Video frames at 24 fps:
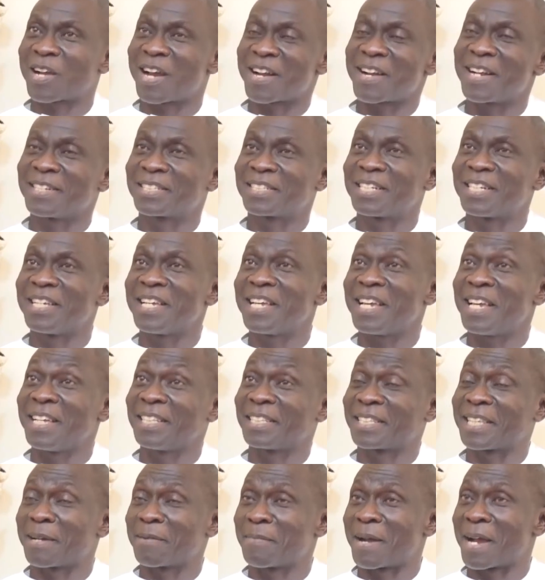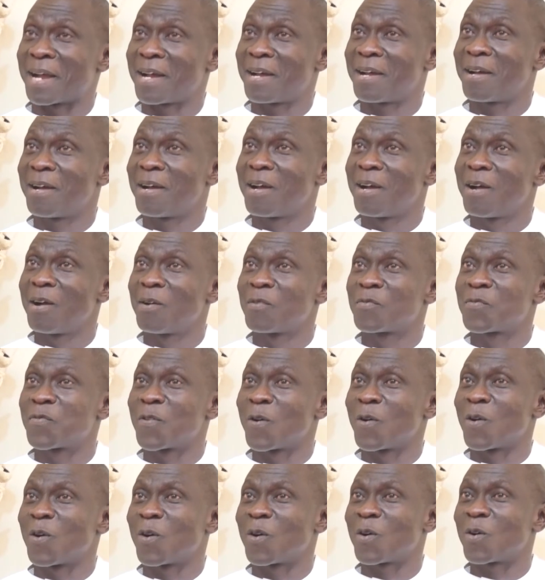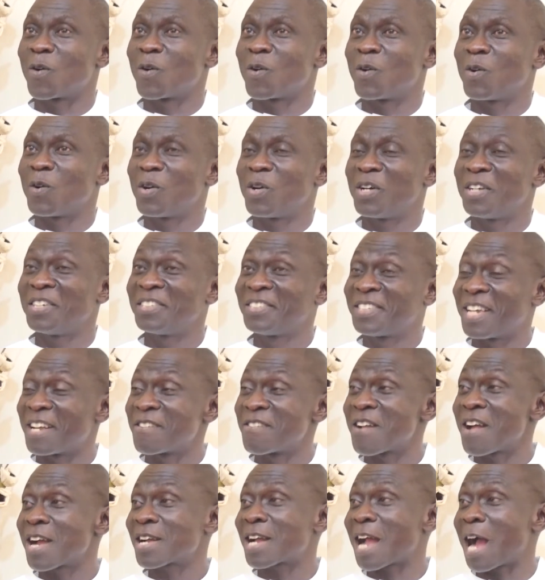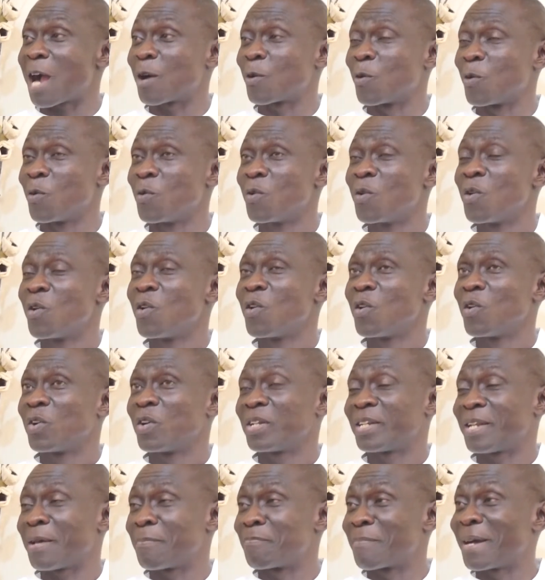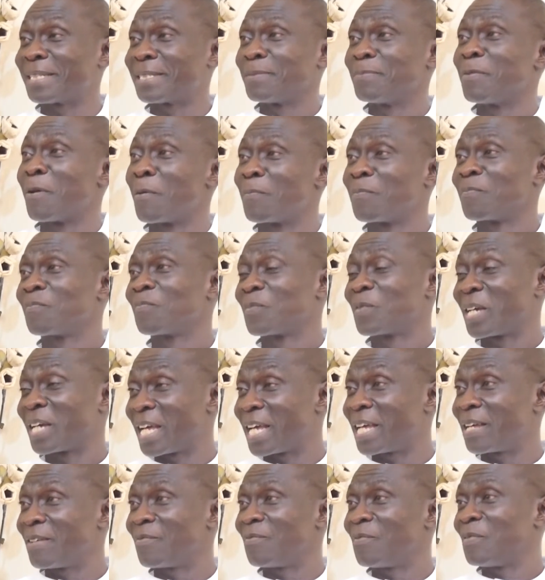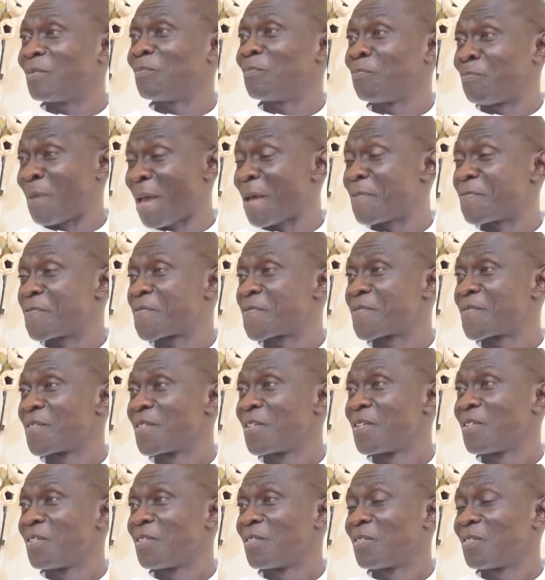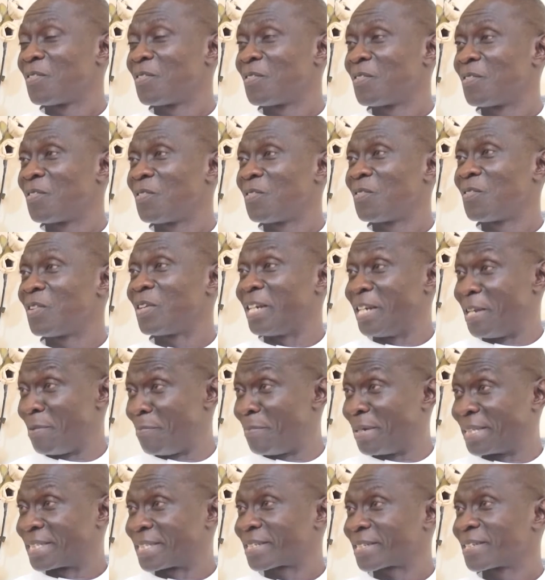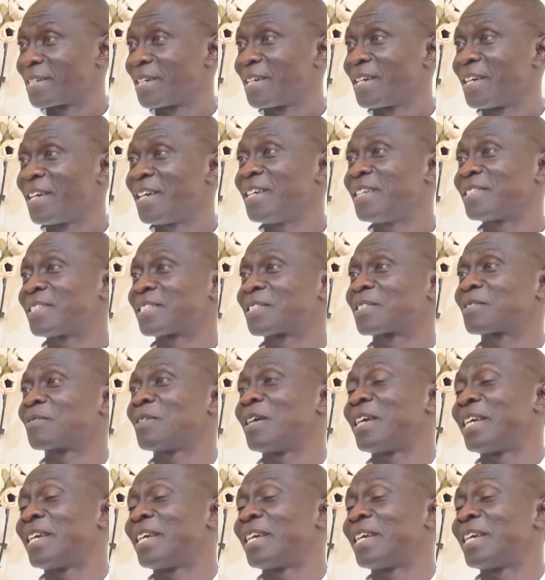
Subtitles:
currently in Tema, for general cargo, the maximum berth limit is